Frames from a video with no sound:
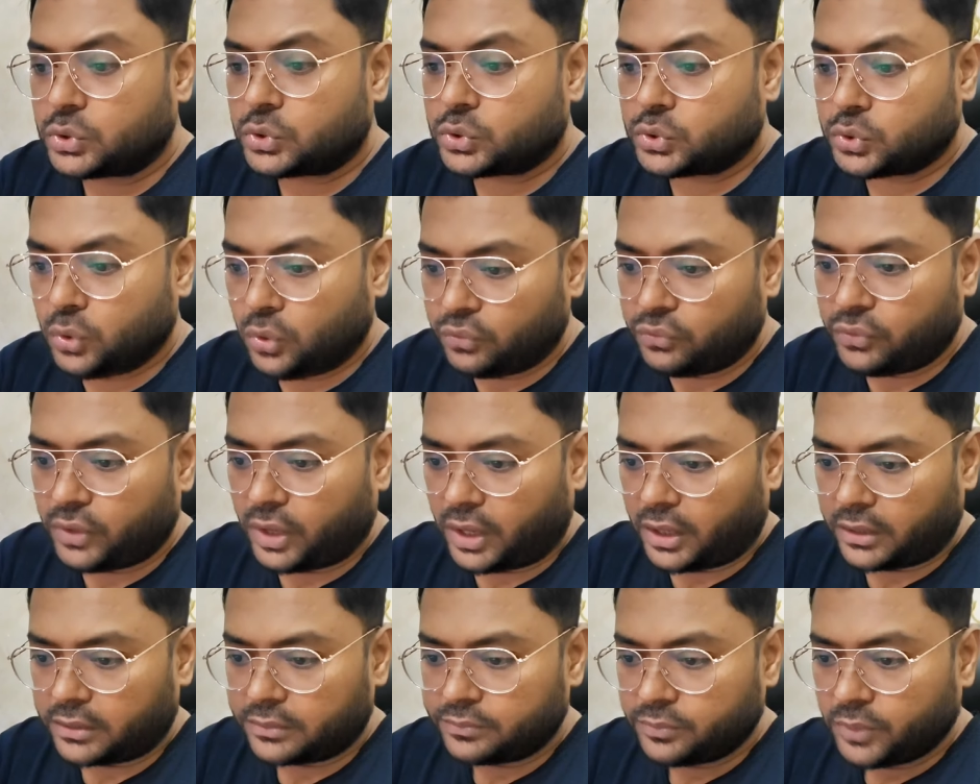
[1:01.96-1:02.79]
so
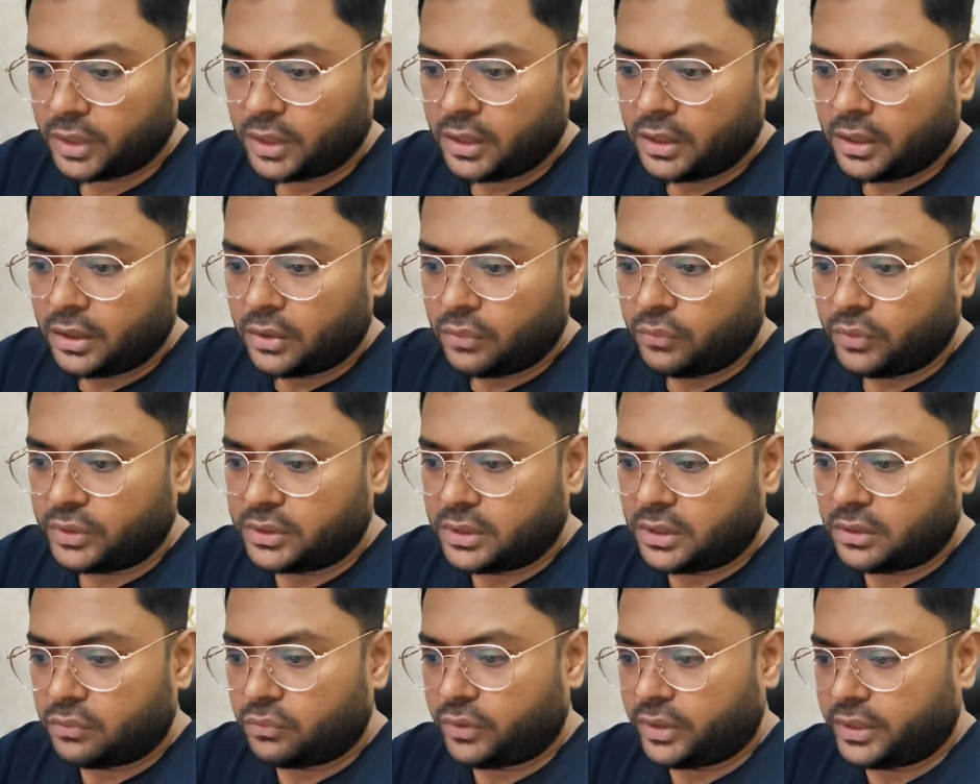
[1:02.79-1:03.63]
far. With
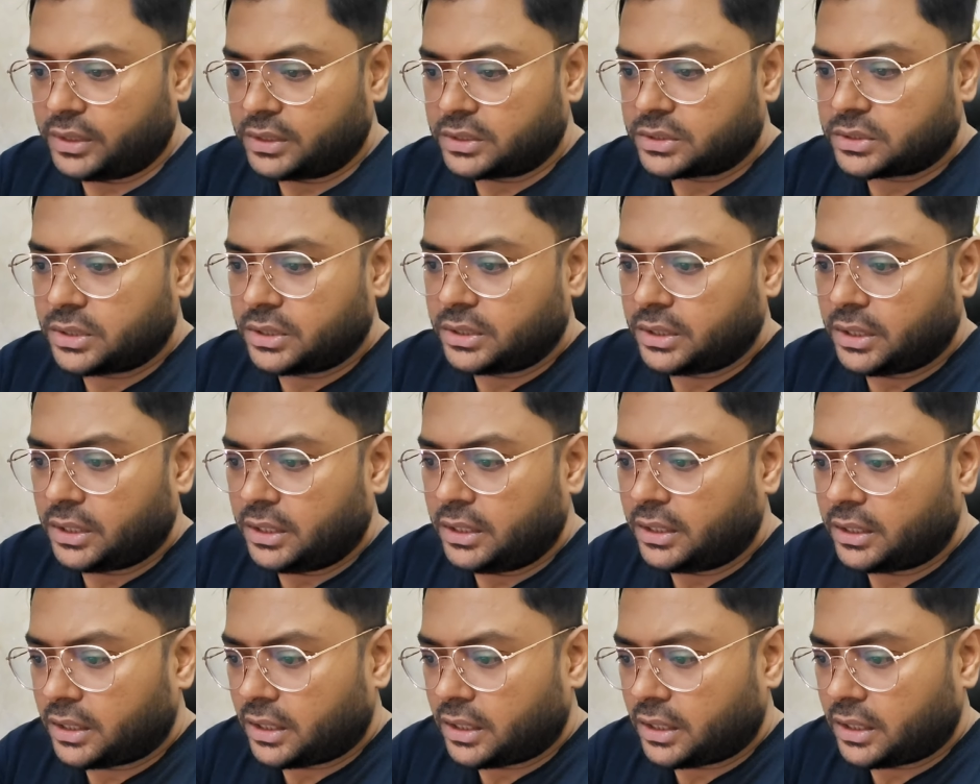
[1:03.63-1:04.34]
the Wednesday daily